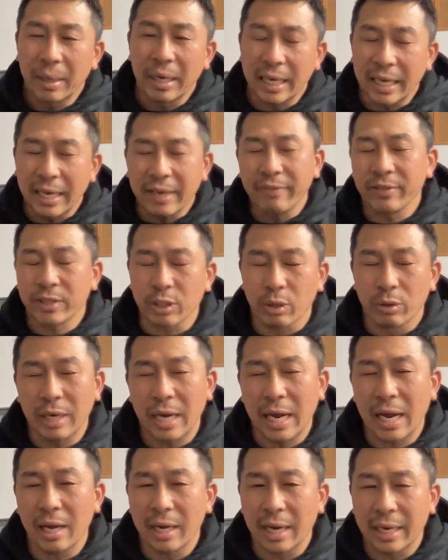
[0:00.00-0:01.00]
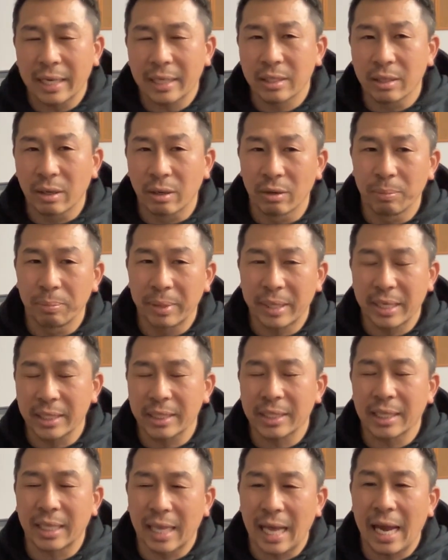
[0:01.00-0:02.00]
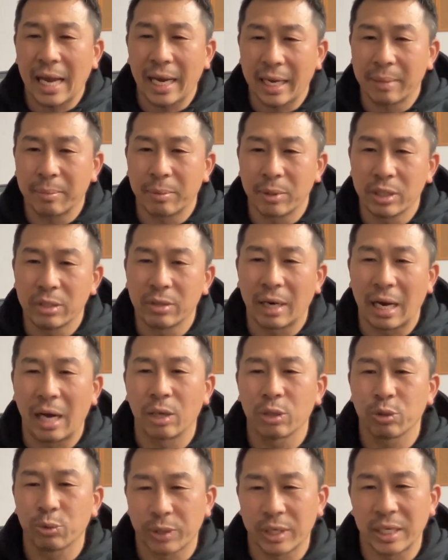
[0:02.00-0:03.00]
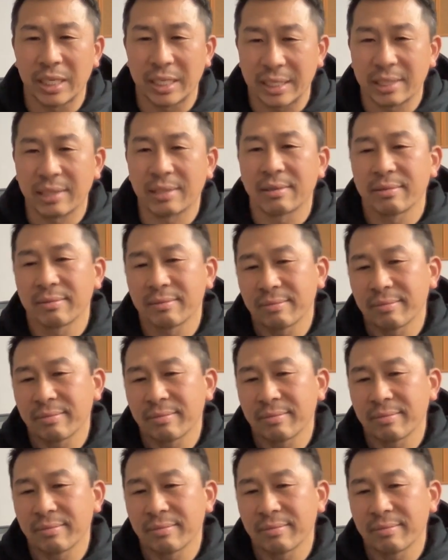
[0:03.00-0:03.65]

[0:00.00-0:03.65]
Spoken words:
But even so now, because of that MOU, I was released.